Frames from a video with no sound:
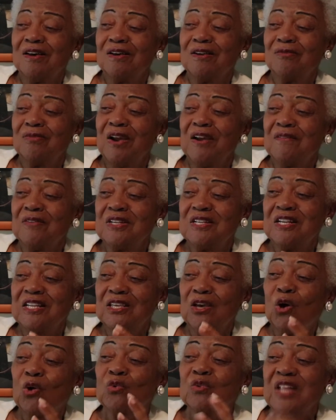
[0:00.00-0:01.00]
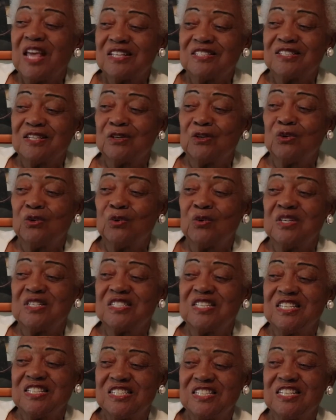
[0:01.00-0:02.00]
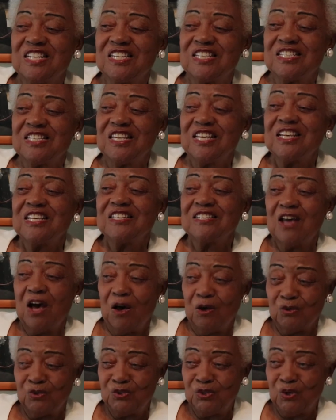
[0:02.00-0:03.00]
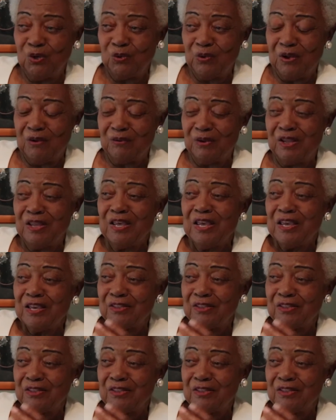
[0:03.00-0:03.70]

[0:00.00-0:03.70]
Reverend Leo Lesser, who is deceased also.